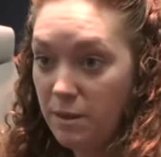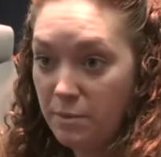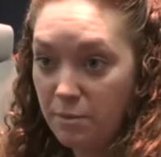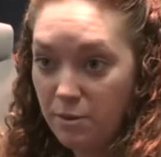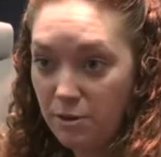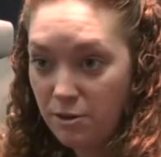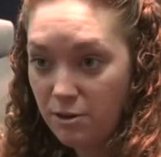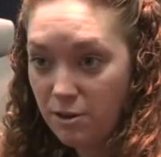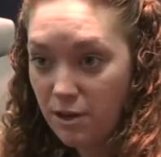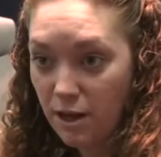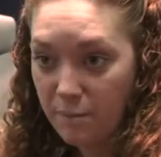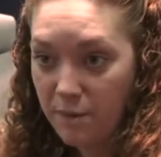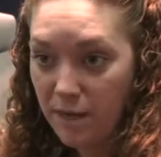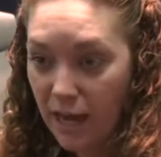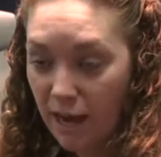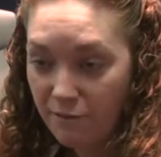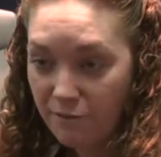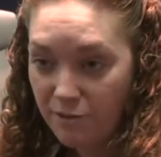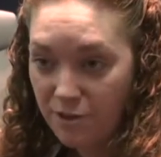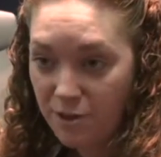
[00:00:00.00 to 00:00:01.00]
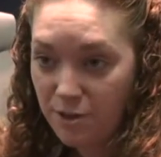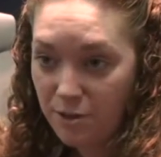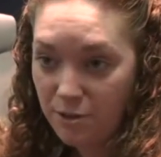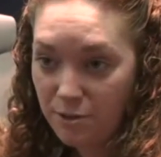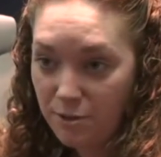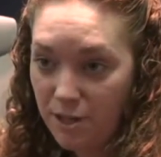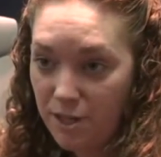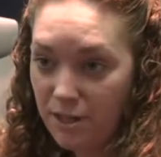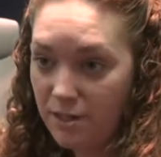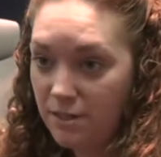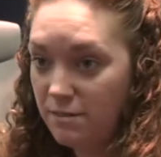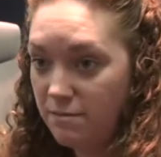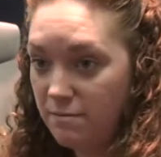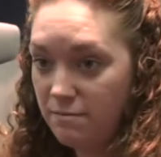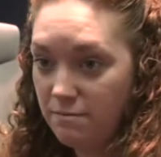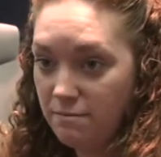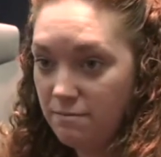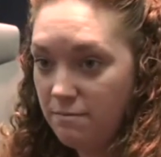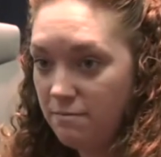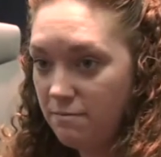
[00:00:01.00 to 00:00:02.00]
people are coming after you to,
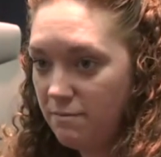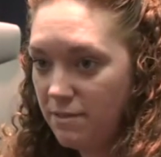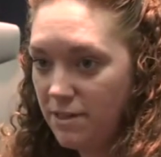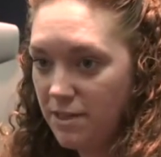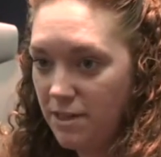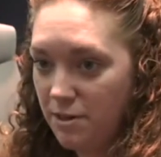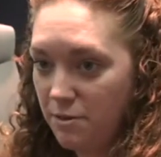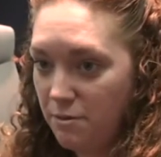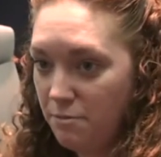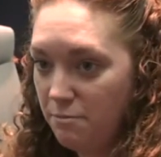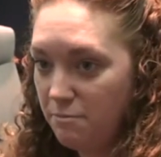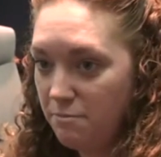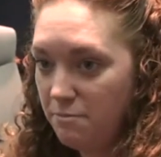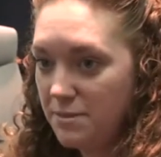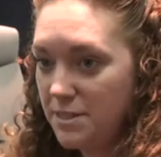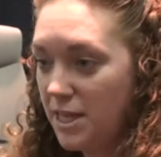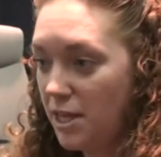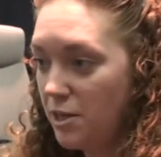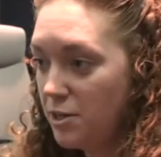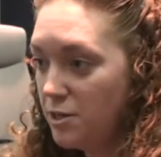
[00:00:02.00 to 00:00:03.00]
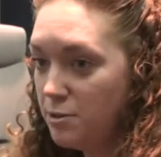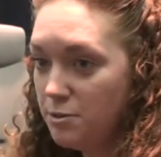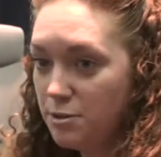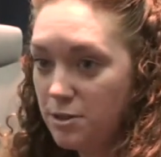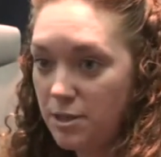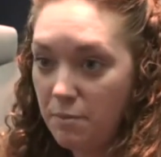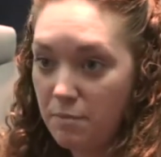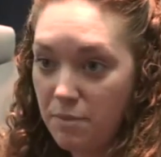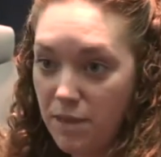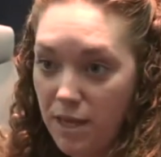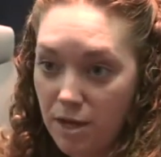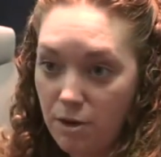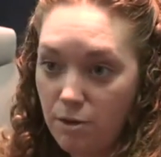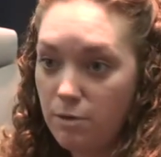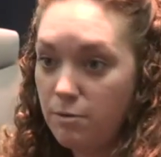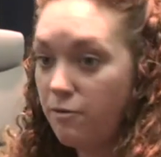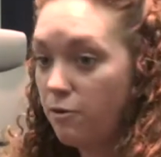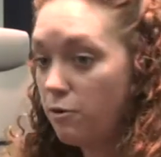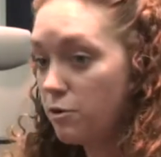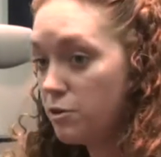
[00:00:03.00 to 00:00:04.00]
you know, sell you something
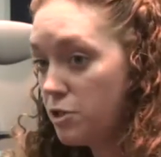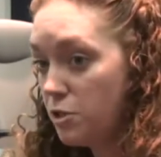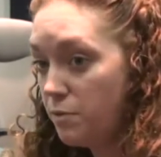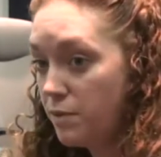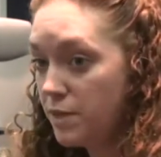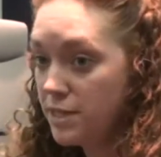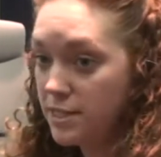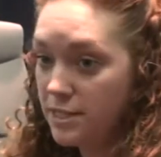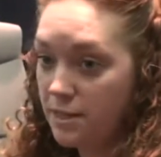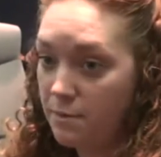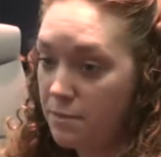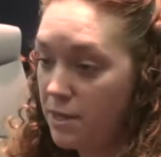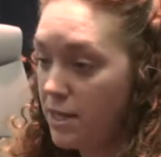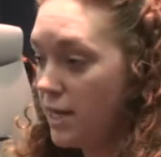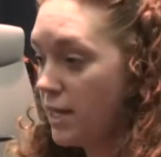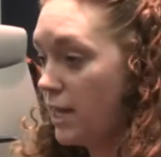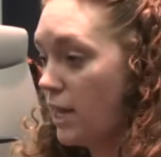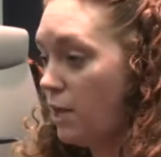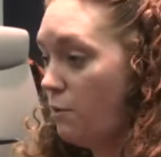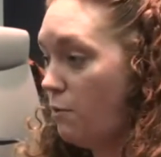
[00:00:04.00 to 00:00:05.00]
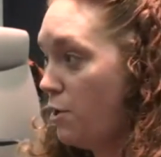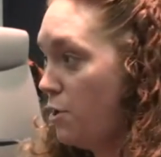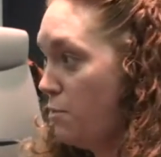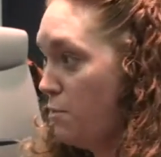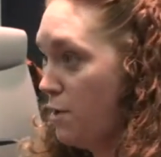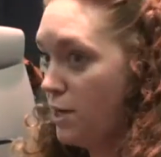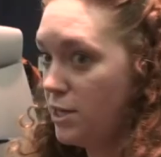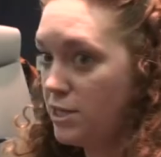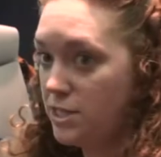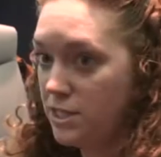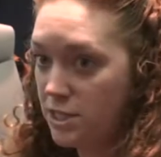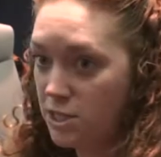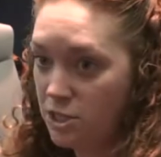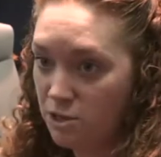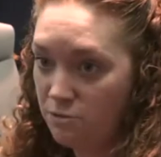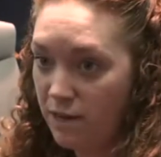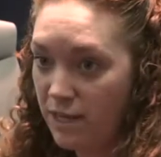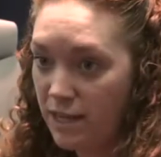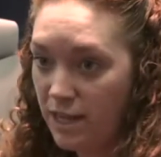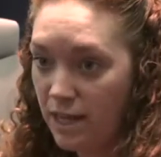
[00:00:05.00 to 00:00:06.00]
or force you into something and then they want you to make a
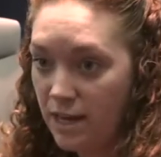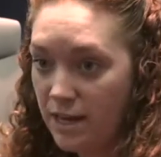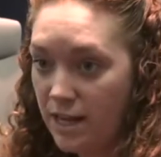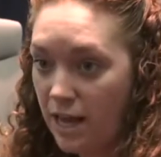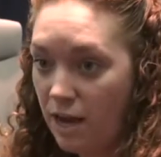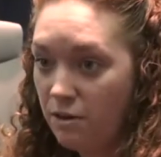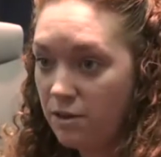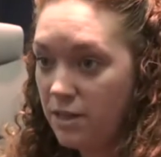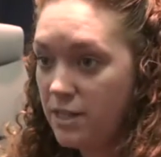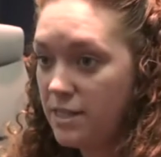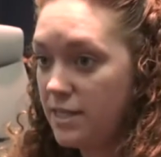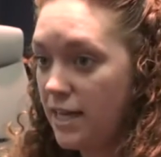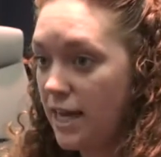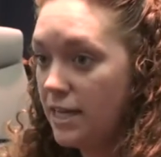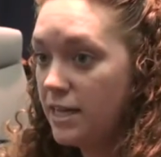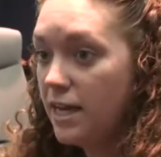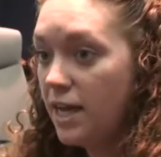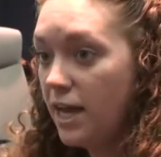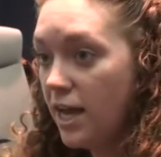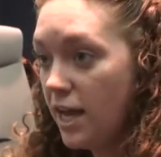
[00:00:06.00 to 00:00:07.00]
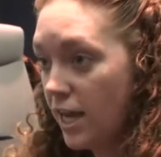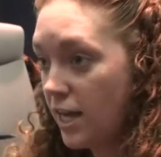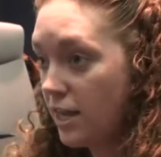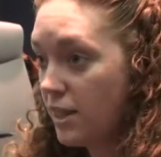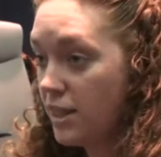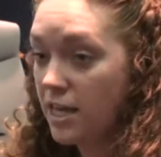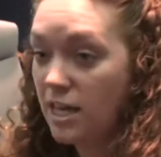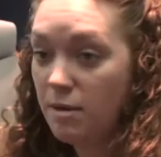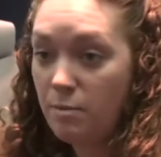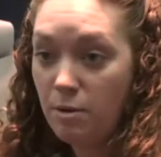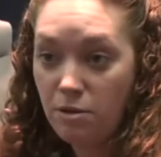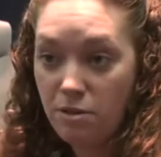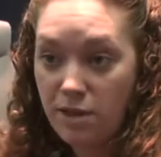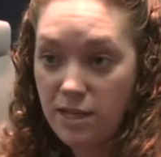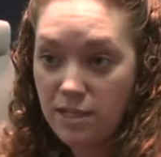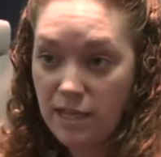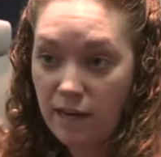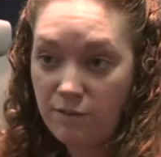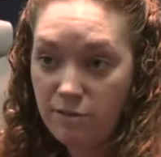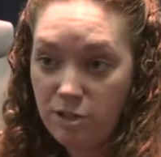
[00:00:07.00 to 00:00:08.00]
decision right then and now. At least I can think about
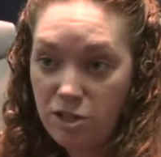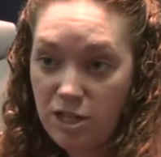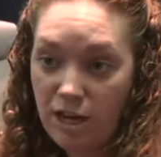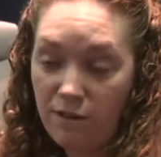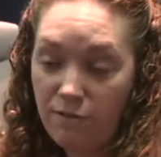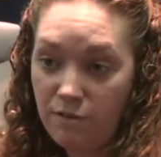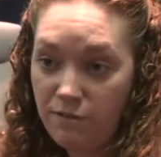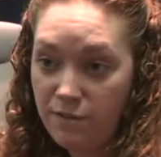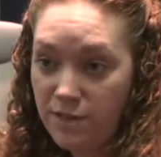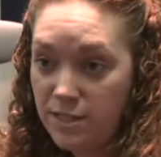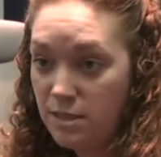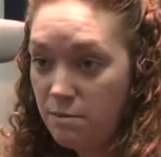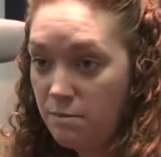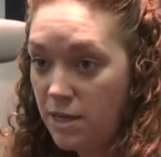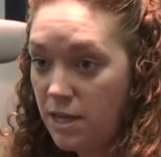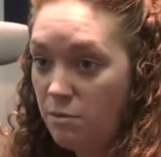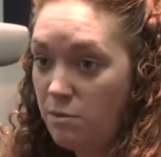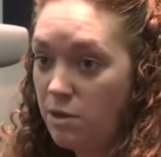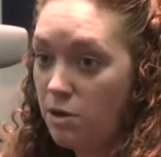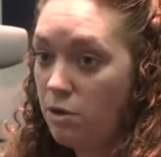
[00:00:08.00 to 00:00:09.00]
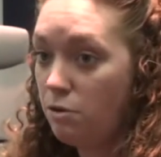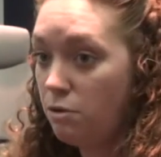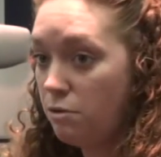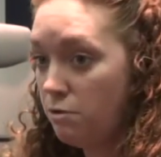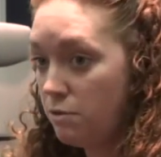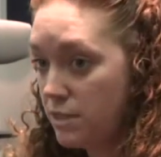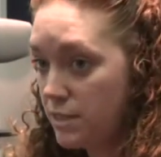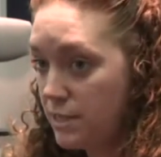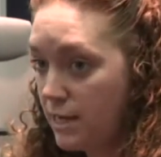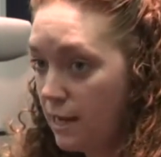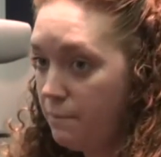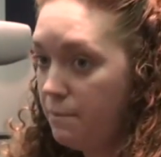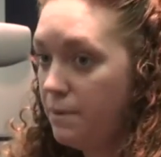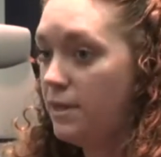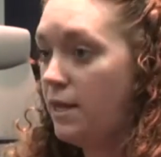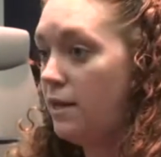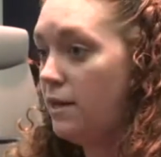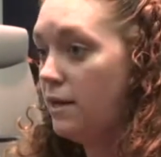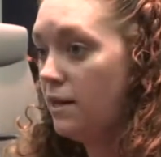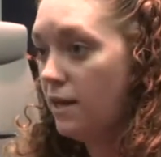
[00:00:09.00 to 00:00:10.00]
things after Jeff would visit me and we go through a step
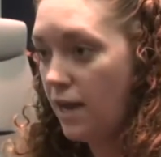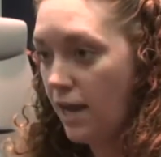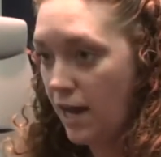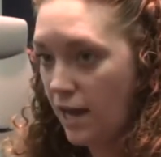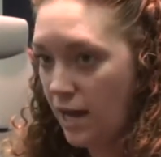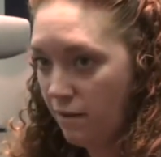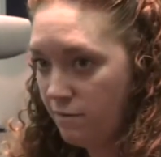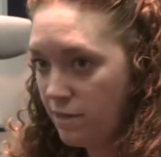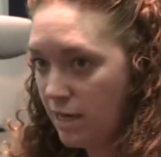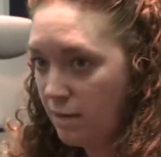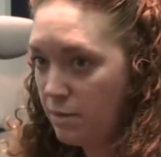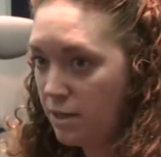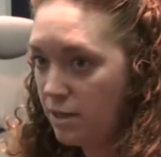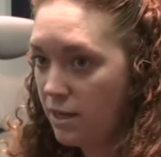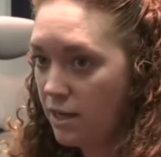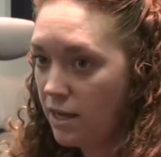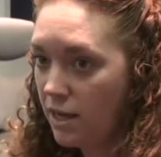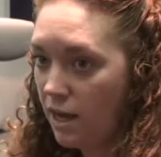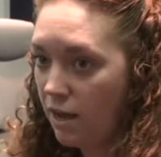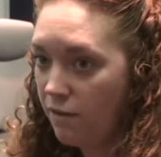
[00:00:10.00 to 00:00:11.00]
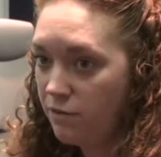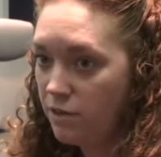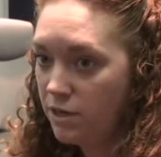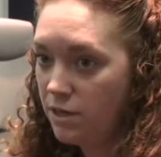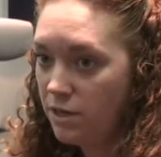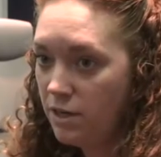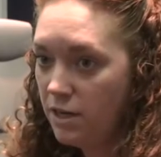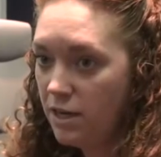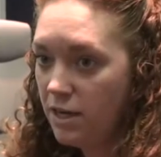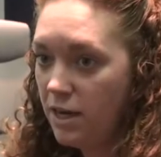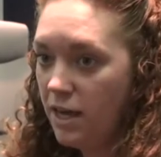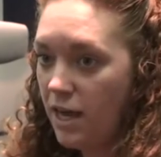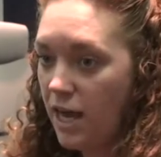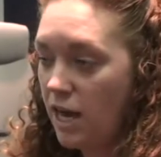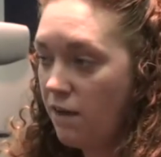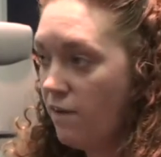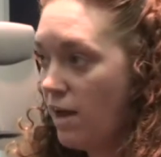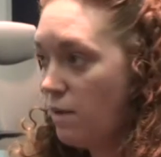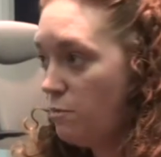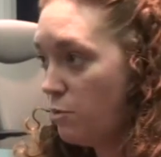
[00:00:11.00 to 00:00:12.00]
and then I'd have time to think after.
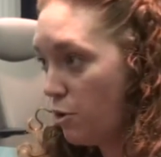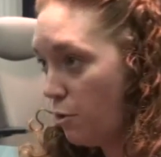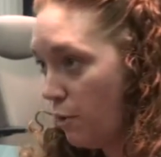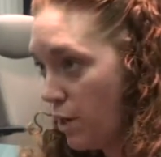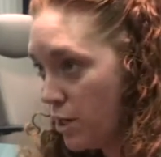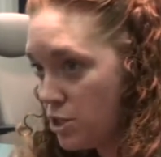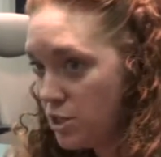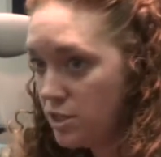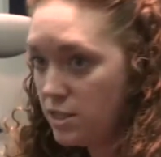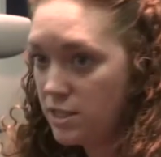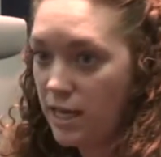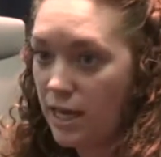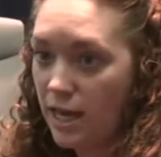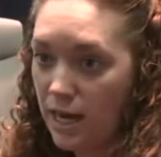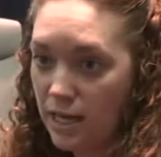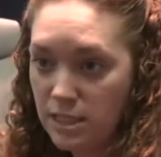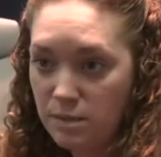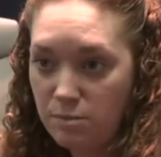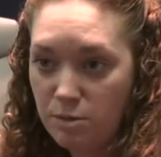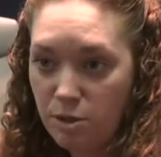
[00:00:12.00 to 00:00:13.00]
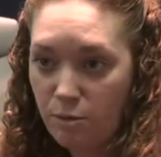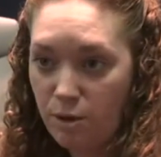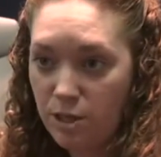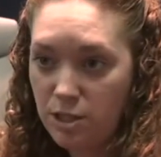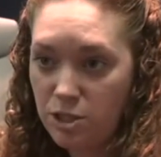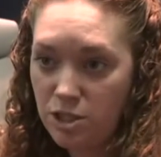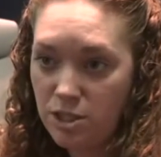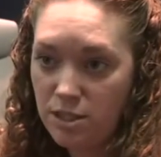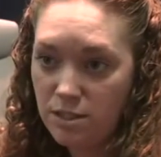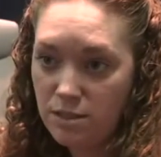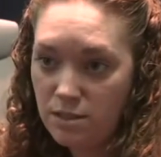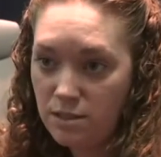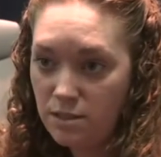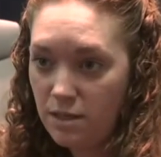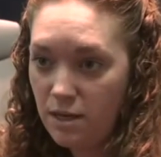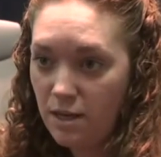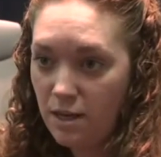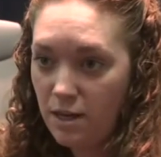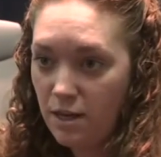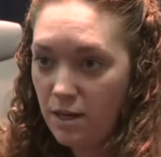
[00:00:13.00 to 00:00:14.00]
And if I had more questions, I could ask him the questions.
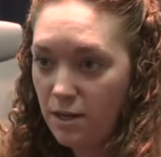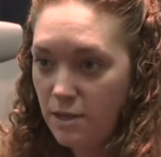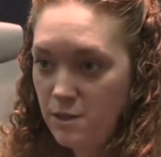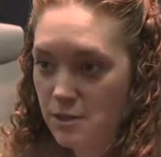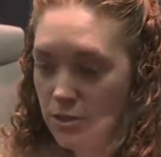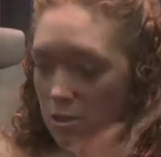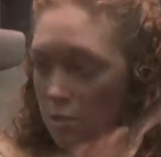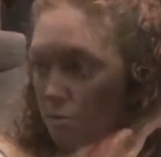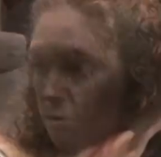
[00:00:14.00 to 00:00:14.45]
So